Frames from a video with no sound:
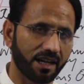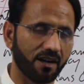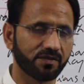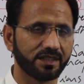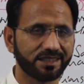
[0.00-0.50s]

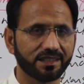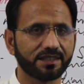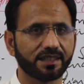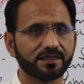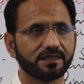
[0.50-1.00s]
after
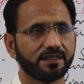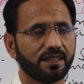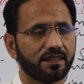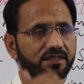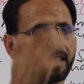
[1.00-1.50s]
initial test, and
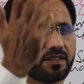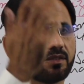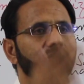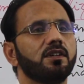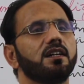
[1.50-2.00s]
they are sent
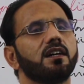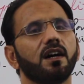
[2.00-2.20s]
to